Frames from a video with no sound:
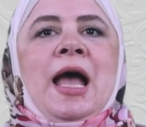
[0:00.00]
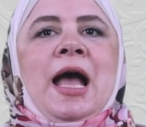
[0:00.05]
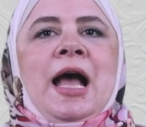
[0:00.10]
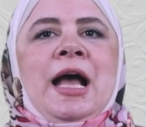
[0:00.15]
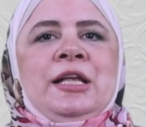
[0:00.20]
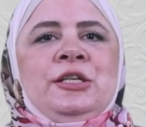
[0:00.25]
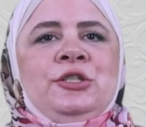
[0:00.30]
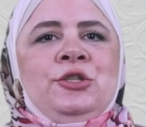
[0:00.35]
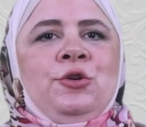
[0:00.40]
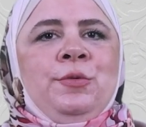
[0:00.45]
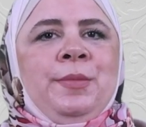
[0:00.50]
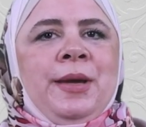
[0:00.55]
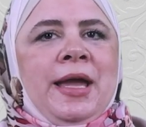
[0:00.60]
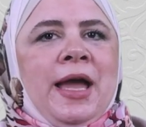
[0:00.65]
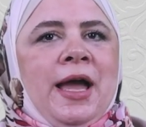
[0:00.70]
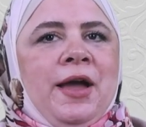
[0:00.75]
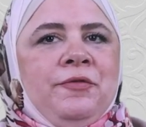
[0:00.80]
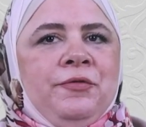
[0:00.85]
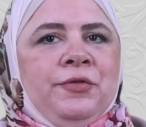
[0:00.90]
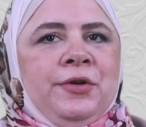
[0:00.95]
As you may
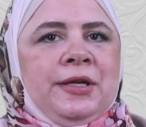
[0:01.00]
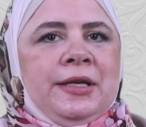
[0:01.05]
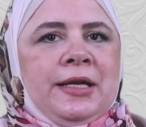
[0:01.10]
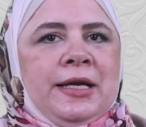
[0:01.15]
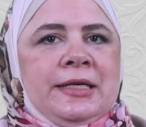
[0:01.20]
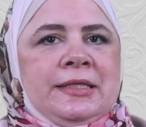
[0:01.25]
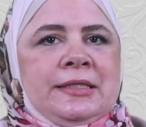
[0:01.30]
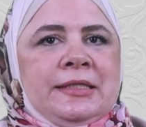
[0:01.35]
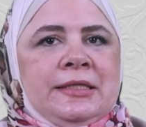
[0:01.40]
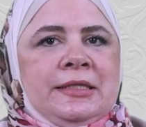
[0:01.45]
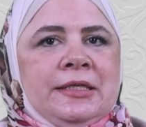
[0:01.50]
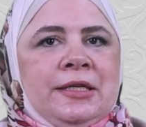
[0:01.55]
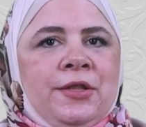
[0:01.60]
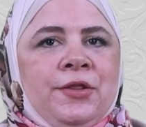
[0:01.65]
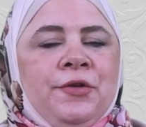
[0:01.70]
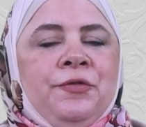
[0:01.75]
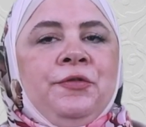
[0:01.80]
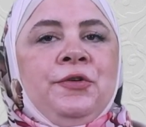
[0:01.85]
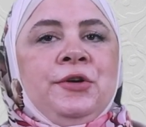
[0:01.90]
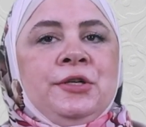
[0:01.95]
have realized,
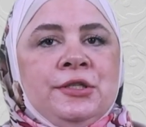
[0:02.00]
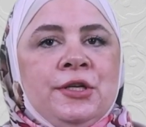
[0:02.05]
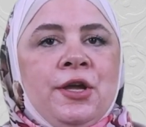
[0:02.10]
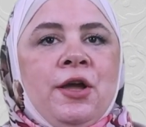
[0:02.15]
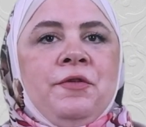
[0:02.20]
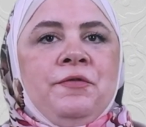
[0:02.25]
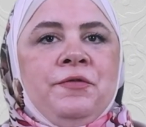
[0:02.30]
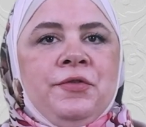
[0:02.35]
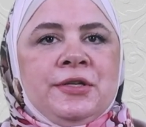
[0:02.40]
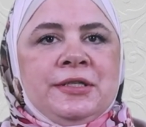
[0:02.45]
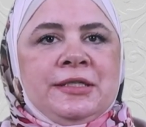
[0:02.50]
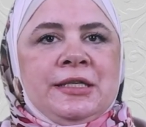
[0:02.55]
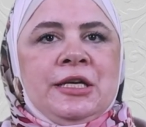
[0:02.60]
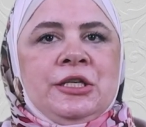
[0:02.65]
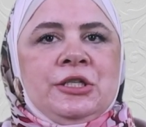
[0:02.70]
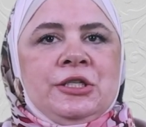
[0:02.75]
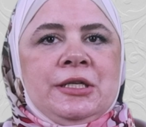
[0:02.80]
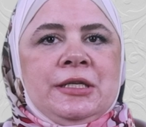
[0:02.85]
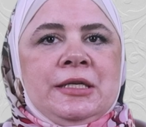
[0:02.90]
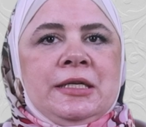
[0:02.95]
the first
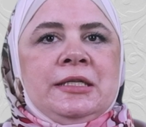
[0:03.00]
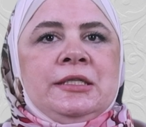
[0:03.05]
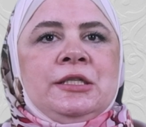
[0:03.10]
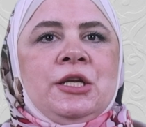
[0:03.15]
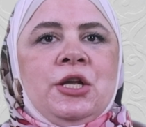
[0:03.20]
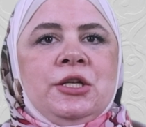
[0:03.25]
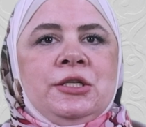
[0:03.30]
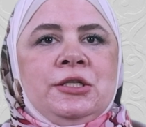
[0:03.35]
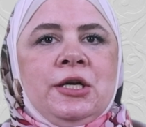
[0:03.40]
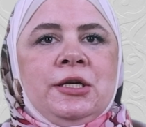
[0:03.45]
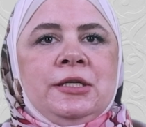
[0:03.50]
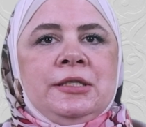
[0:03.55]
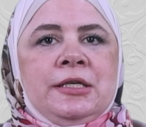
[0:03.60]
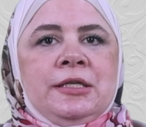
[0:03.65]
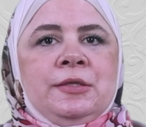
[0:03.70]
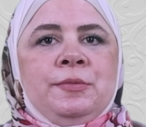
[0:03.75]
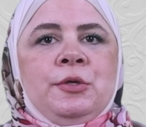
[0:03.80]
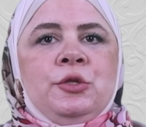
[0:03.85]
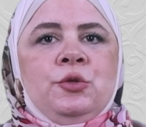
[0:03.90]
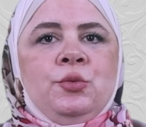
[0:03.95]
conversation is
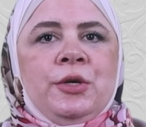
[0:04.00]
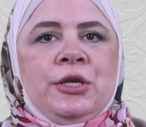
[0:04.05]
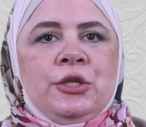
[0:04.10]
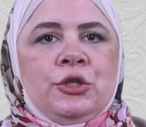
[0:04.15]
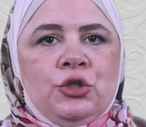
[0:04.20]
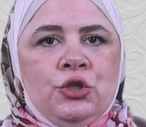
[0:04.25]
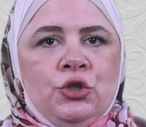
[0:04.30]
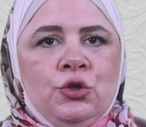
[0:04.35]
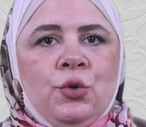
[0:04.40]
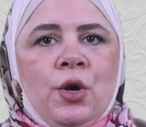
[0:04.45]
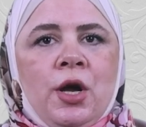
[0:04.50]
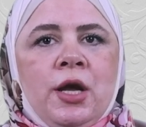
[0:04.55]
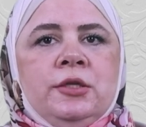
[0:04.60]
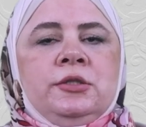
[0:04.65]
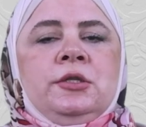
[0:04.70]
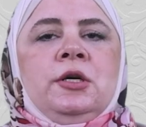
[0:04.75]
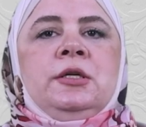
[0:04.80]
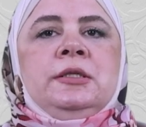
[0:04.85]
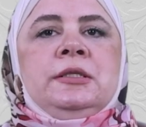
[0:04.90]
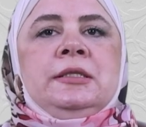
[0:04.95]
conducted between 2
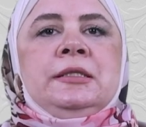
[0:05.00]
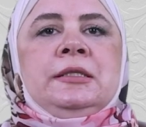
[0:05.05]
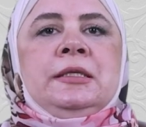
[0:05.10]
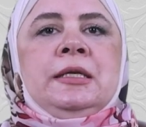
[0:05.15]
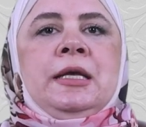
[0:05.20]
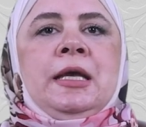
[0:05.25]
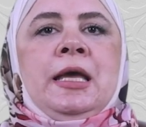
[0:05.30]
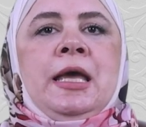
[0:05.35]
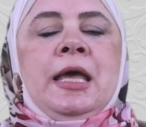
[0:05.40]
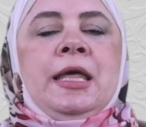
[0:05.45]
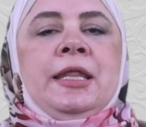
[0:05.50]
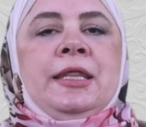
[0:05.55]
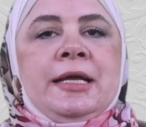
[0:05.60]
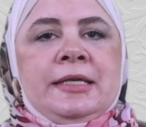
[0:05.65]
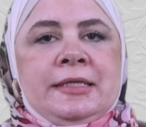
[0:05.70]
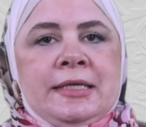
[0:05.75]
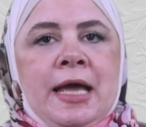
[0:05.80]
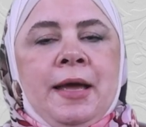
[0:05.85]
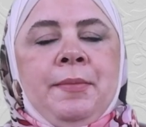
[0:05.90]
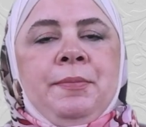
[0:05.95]
adults
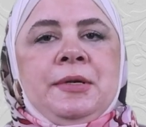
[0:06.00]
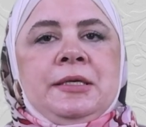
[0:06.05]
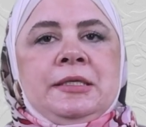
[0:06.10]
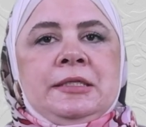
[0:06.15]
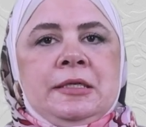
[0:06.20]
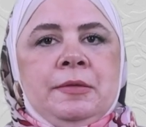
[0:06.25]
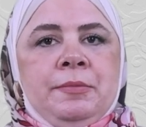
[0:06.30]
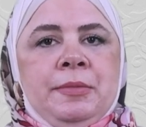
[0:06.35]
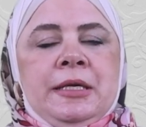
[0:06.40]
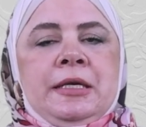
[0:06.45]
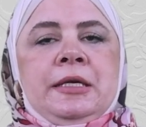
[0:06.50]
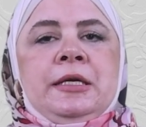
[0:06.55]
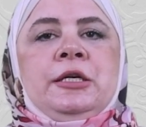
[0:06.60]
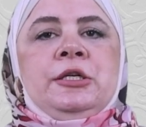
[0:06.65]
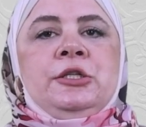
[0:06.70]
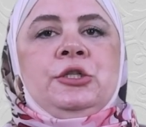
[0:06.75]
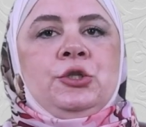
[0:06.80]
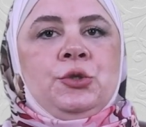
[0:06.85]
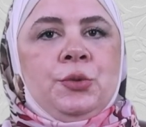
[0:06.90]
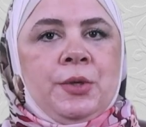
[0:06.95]
that happen to be
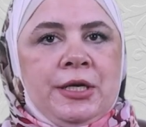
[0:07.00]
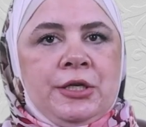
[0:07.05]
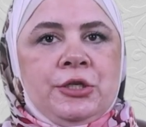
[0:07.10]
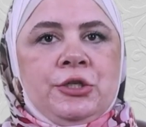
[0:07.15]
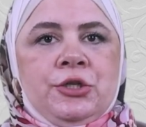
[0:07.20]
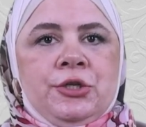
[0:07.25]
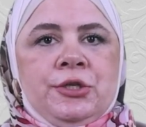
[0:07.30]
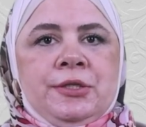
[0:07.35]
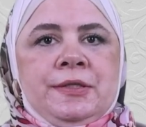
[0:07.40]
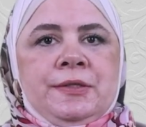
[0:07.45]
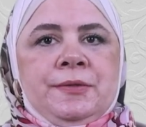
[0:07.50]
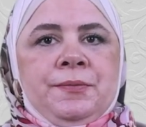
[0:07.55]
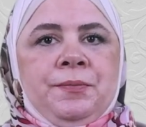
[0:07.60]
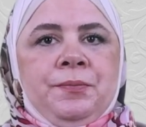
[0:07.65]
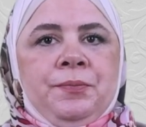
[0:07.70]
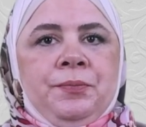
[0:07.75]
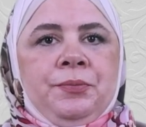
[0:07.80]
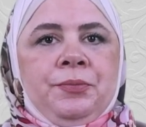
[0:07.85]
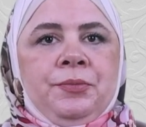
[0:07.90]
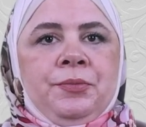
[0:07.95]
strangers.
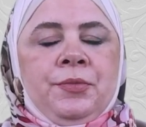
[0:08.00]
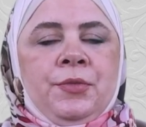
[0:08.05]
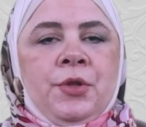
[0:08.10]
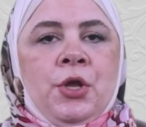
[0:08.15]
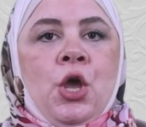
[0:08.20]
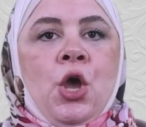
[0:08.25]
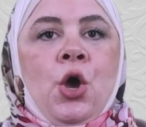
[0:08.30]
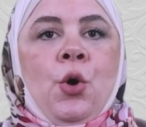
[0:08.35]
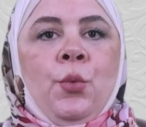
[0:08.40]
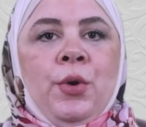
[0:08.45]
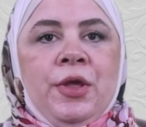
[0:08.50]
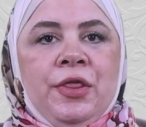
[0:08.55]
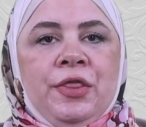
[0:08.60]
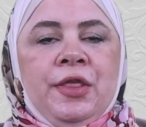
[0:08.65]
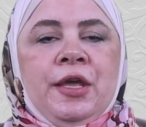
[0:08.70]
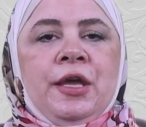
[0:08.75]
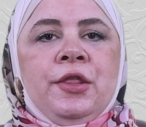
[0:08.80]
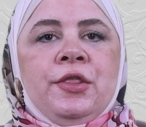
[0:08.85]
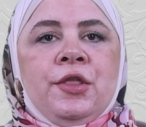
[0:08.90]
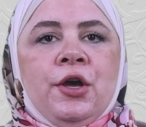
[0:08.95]
We
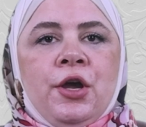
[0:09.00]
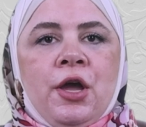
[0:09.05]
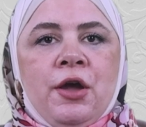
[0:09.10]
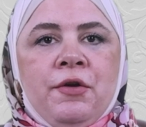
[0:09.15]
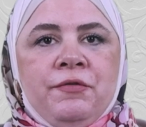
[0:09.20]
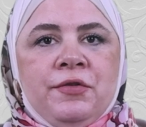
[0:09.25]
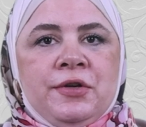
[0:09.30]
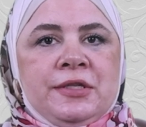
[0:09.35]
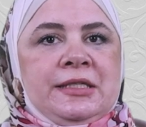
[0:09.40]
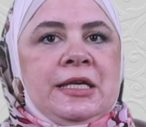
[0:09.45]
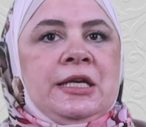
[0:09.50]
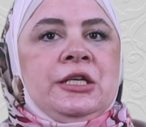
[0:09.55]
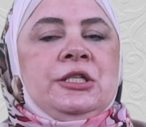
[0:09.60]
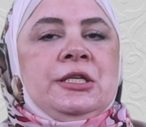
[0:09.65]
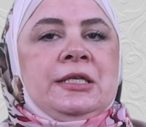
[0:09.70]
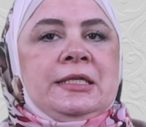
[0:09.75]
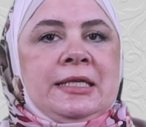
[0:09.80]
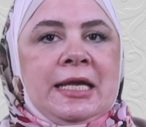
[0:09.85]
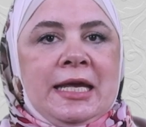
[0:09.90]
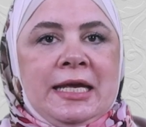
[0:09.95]
think the
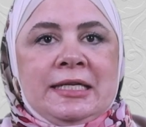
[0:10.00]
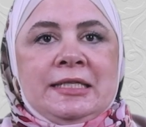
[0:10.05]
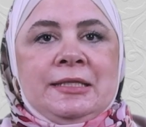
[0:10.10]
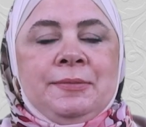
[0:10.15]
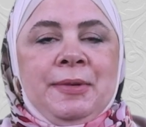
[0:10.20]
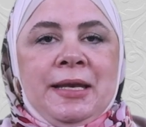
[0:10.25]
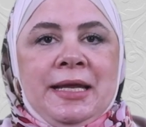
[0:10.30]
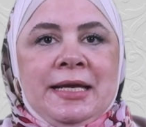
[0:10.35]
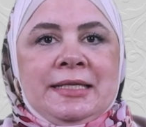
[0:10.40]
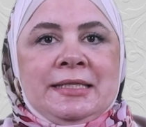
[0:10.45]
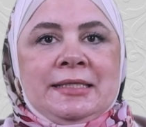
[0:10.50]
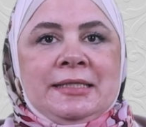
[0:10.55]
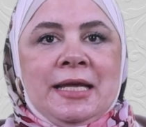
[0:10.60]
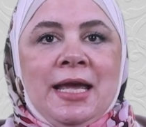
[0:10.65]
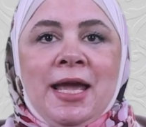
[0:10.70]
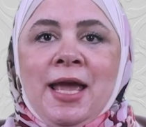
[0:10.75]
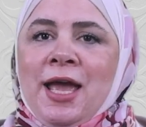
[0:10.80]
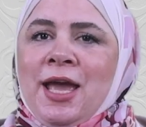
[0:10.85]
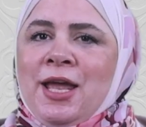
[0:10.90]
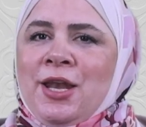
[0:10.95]
conversation takes place
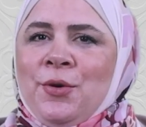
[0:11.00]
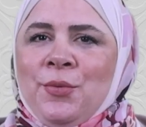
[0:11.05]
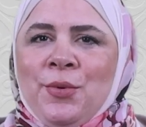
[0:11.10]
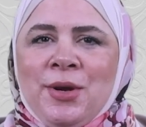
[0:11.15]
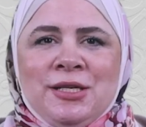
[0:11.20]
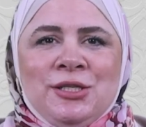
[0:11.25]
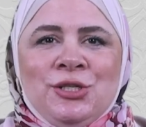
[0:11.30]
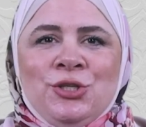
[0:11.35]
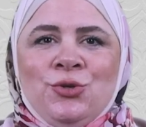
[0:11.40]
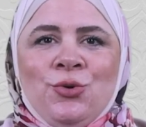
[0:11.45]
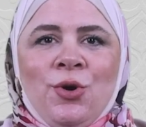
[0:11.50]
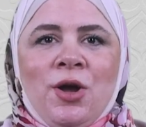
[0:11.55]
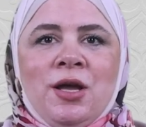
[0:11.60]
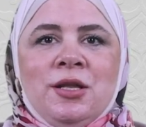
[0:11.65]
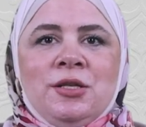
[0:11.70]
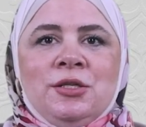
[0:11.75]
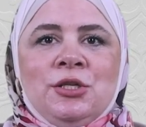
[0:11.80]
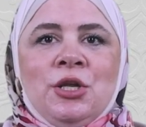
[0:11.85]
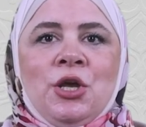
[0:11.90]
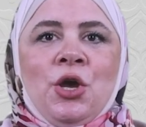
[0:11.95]
in a
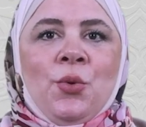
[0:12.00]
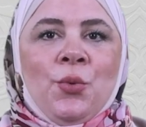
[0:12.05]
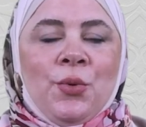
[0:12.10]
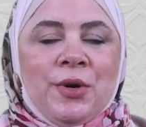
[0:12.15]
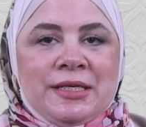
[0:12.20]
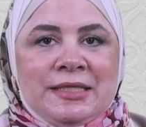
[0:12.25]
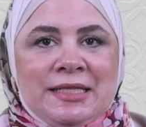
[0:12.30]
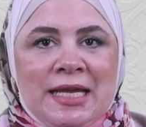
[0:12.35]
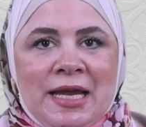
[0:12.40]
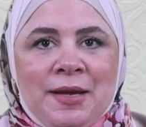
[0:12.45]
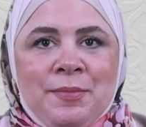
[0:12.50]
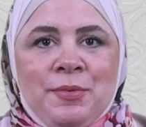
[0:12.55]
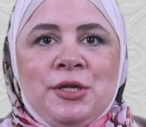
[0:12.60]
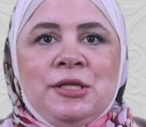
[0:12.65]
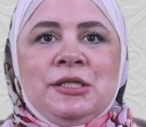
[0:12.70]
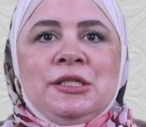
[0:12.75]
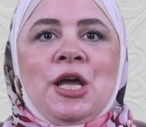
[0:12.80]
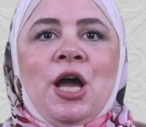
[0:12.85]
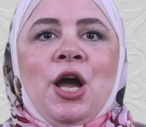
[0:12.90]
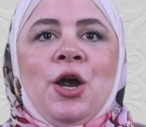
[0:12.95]
restaurant where
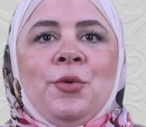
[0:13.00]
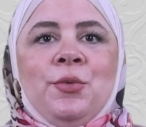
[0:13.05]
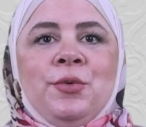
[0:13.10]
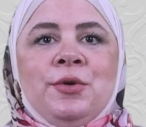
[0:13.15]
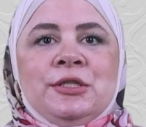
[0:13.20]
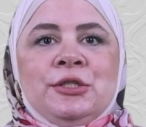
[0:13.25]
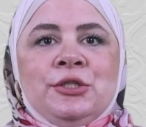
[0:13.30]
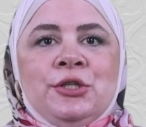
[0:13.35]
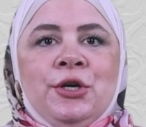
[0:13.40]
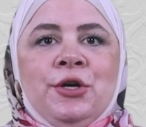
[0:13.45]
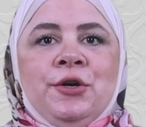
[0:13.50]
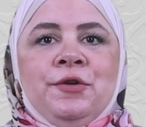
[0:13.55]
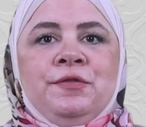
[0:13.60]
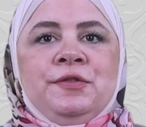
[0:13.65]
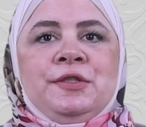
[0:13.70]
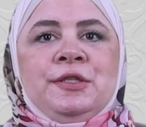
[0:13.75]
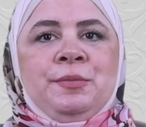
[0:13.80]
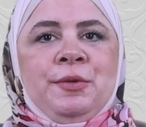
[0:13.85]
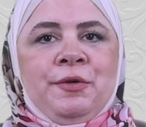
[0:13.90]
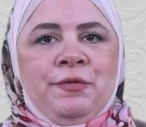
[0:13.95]
tables are
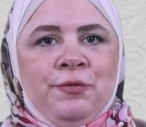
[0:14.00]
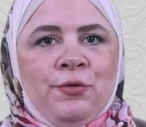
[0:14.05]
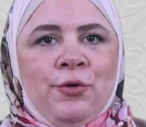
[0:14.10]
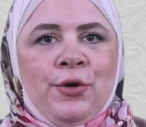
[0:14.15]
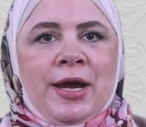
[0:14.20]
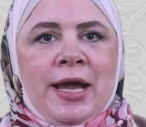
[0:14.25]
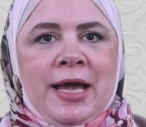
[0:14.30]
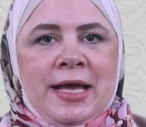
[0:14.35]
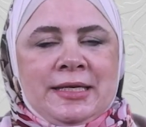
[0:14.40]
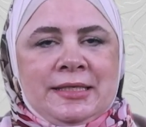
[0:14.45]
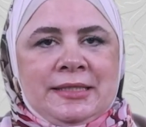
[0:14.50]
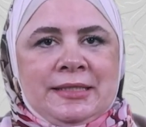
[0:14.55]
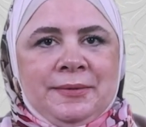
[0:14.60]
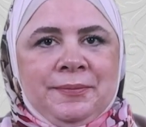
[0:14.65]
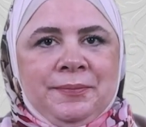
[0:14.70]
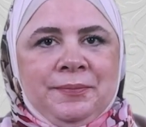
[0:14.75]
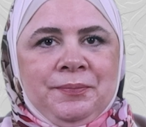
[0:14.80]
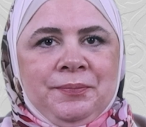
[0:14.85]
reserved beforehand.